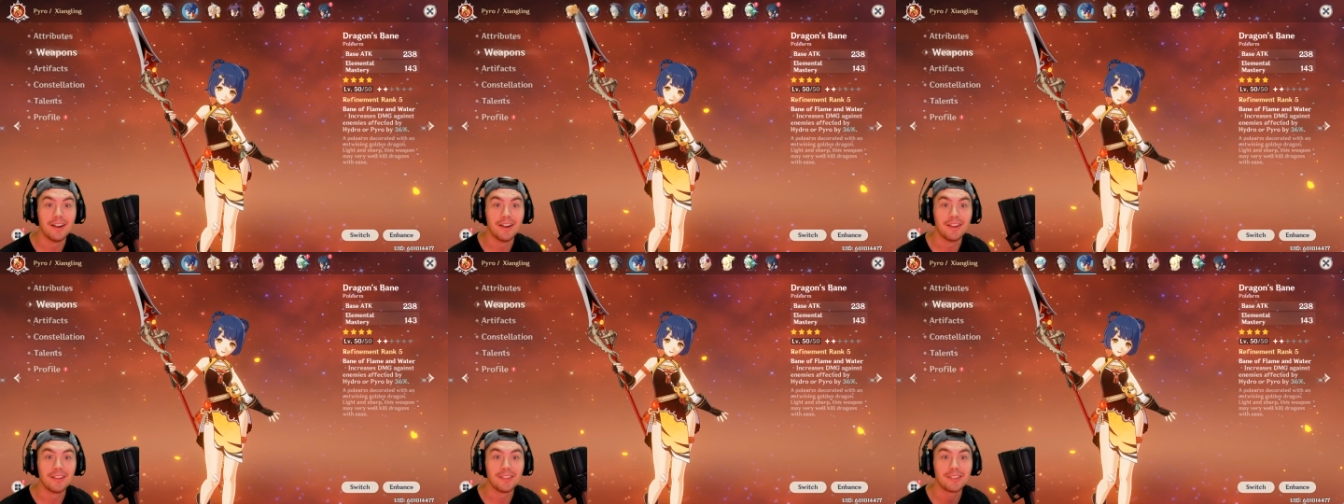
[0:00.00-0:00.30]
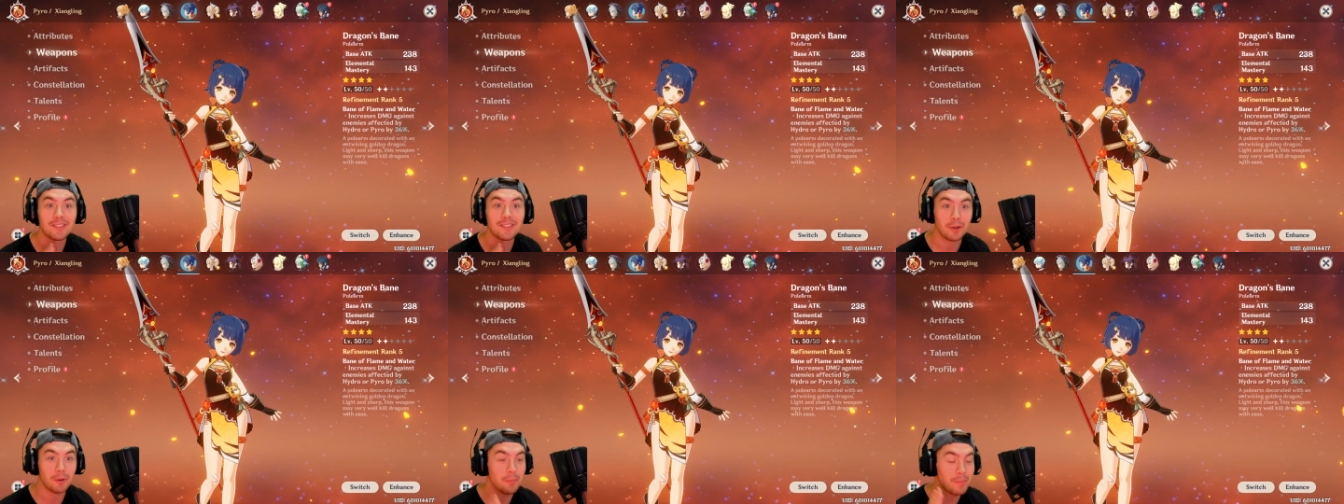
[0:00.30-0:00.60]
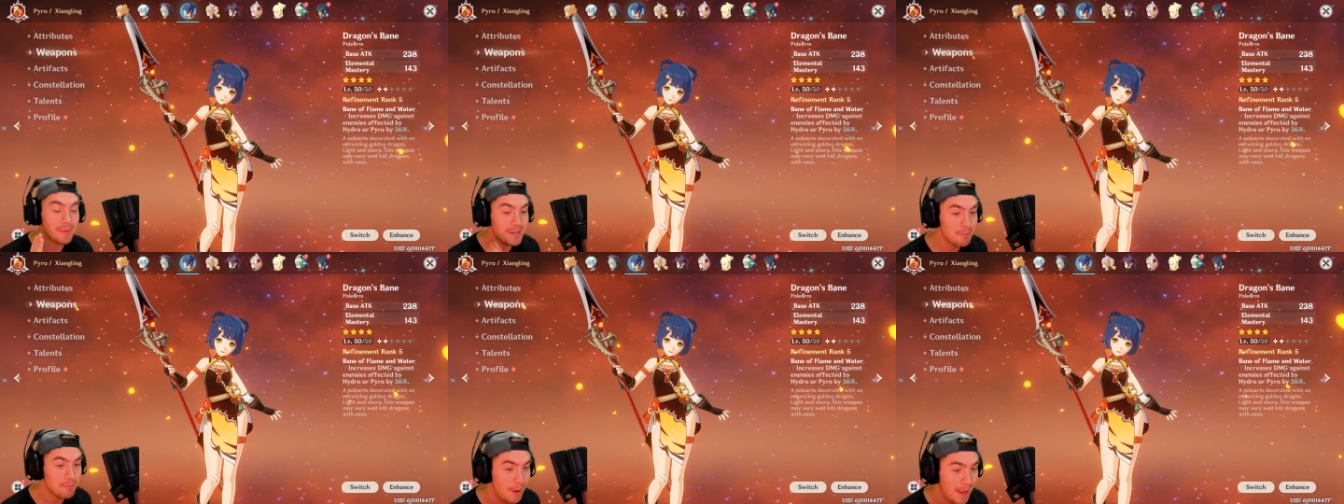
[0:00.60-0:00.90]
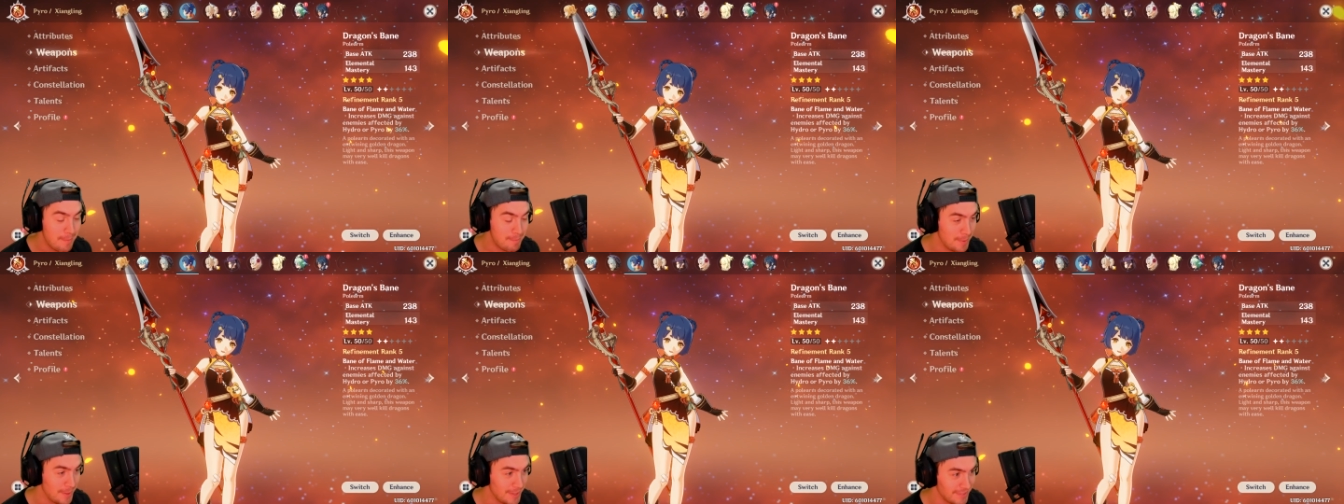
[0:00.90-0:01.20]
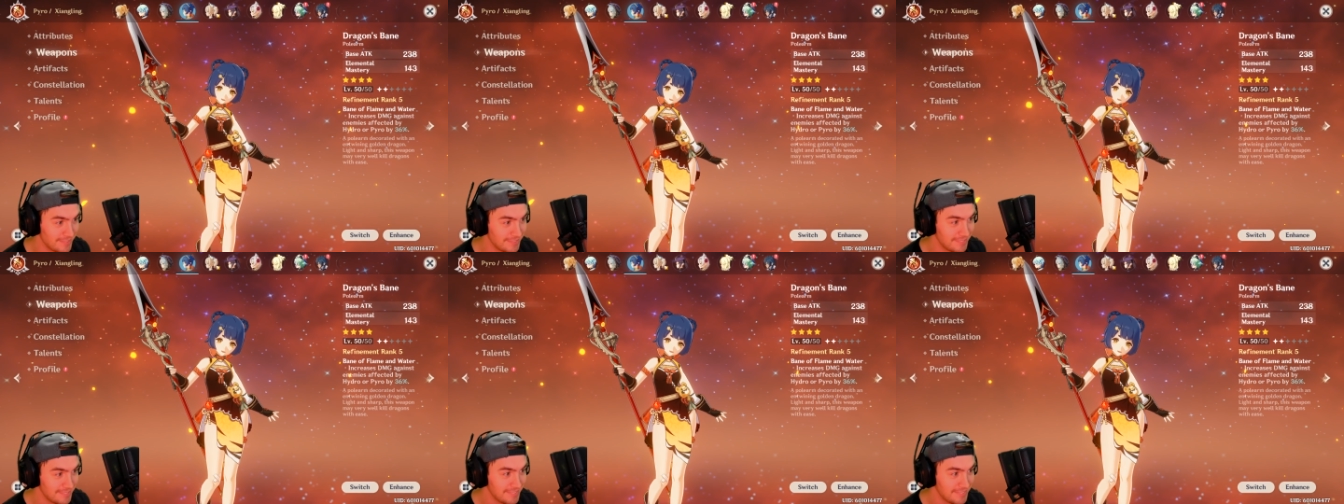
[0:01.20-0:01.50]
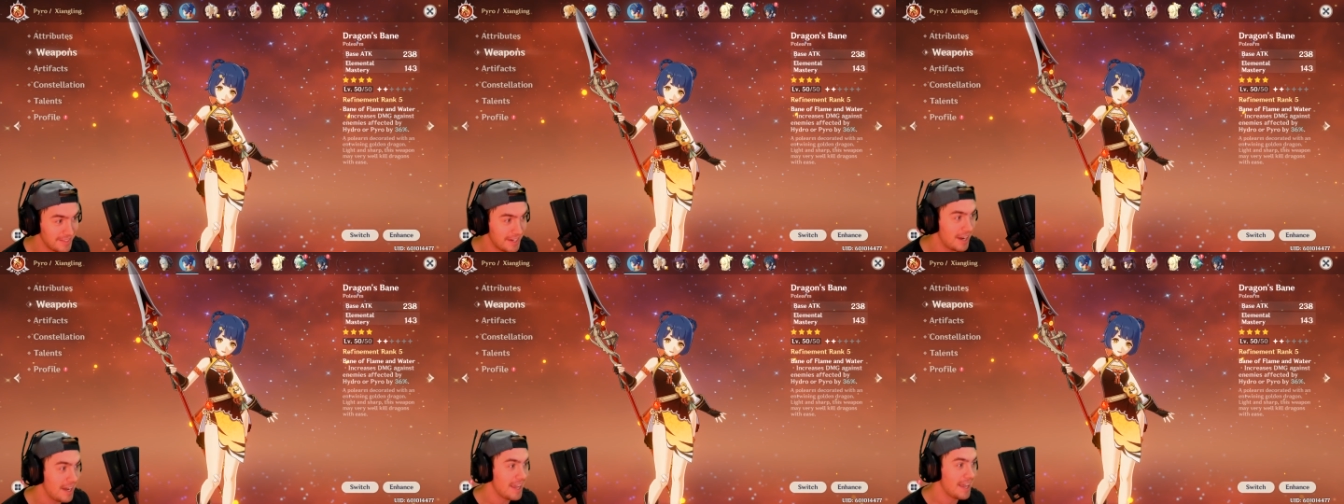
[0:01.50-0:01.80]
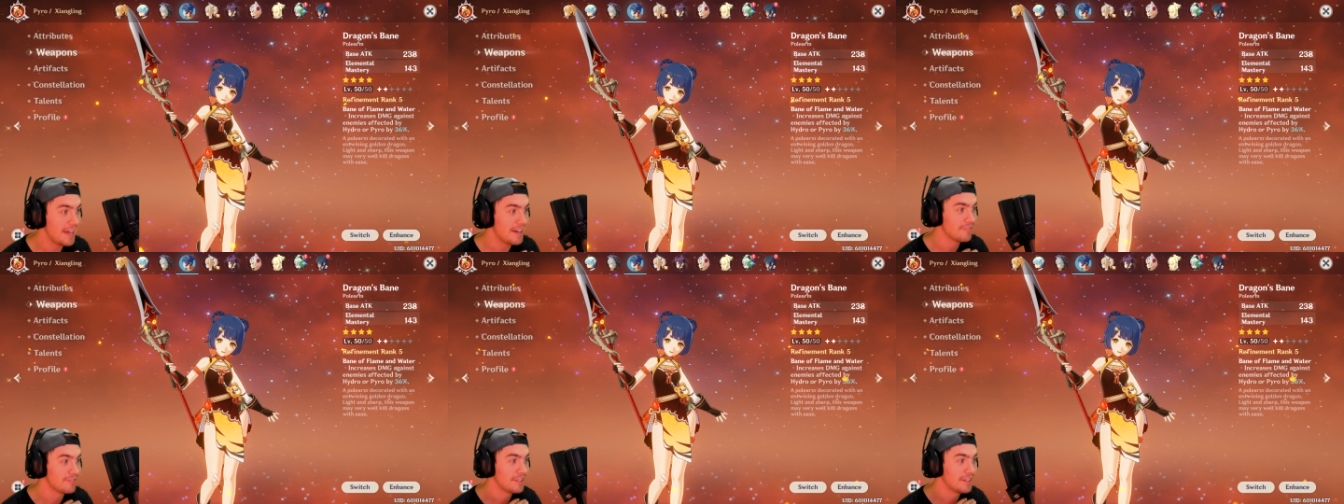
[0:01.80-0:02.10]
so many weapons that I
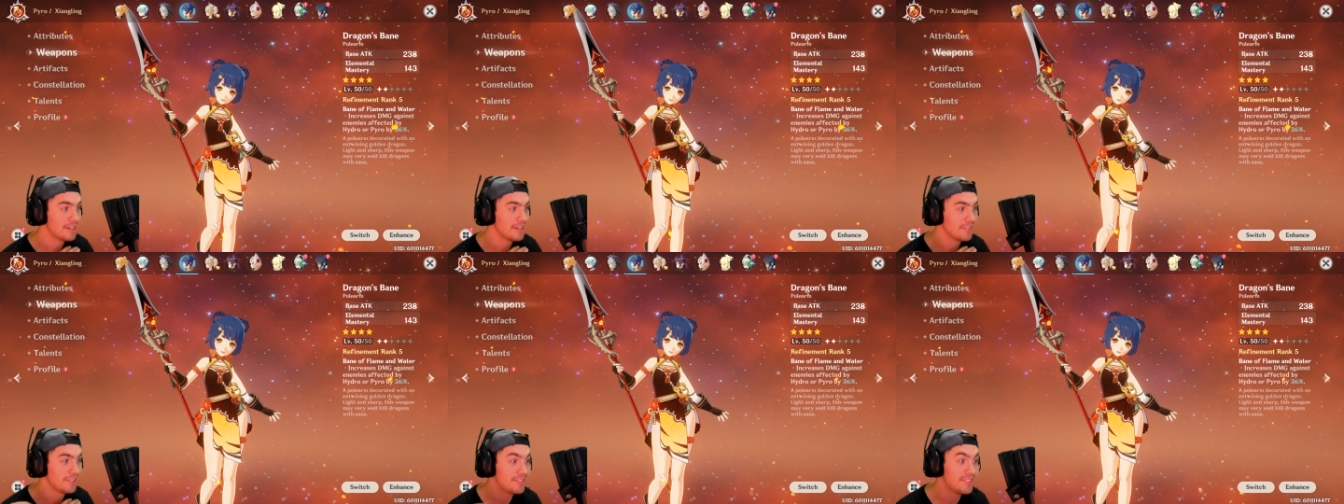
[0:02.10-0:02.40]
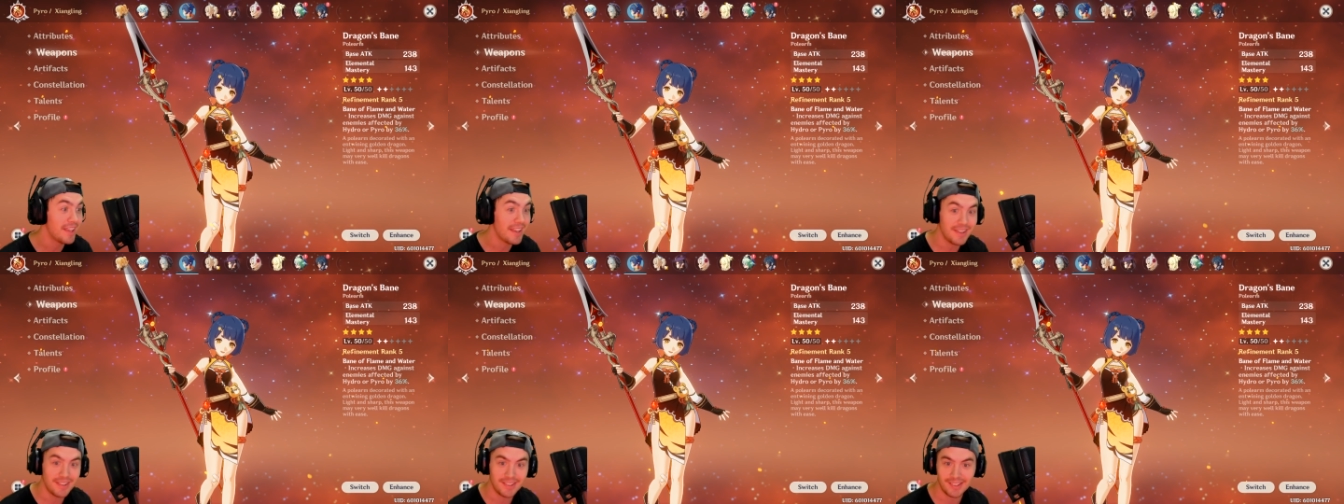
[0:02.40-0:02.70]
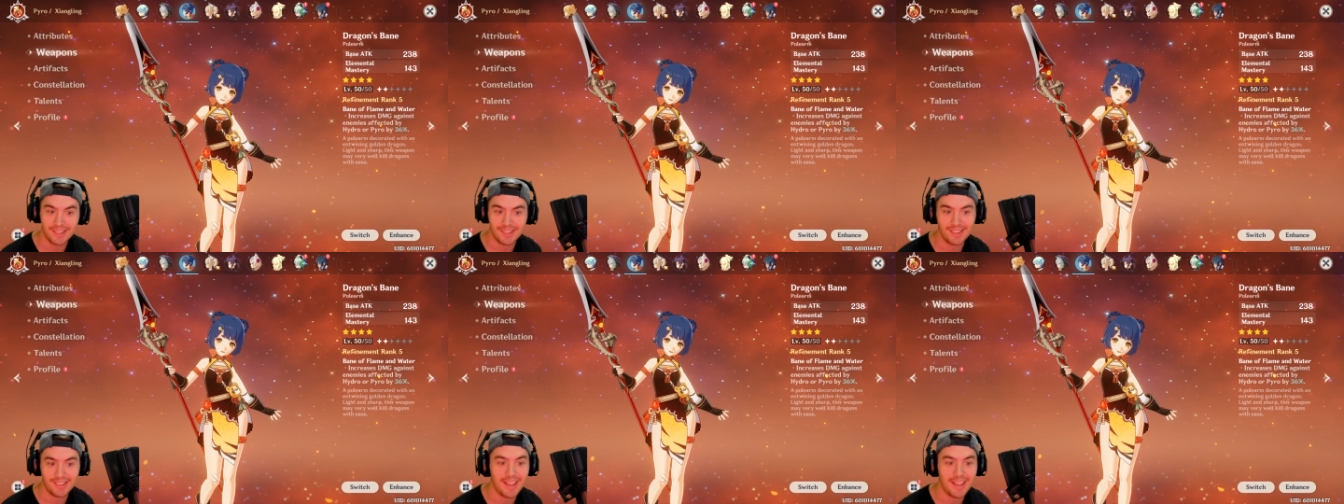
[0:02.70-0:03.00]
have ascended